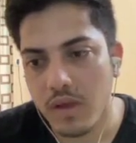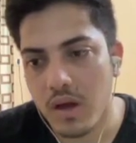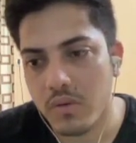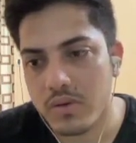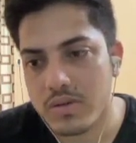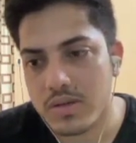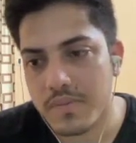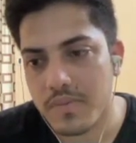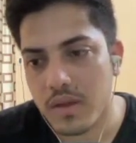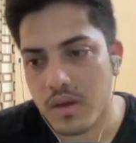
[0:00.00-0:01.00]
I would
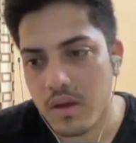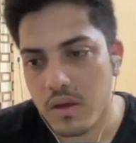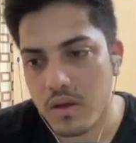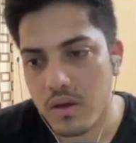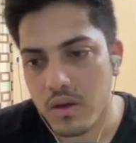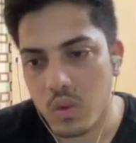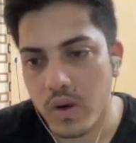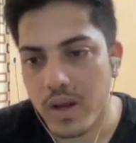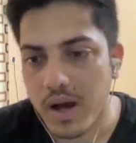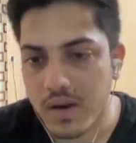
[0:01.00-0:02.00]
say,
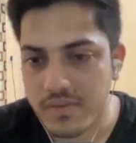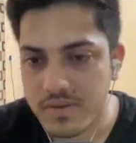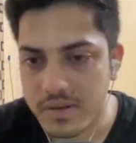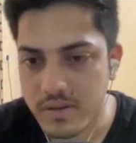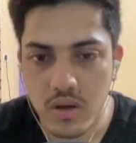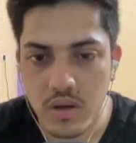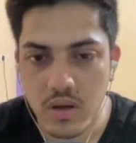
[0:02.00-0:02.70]
2.5 cents.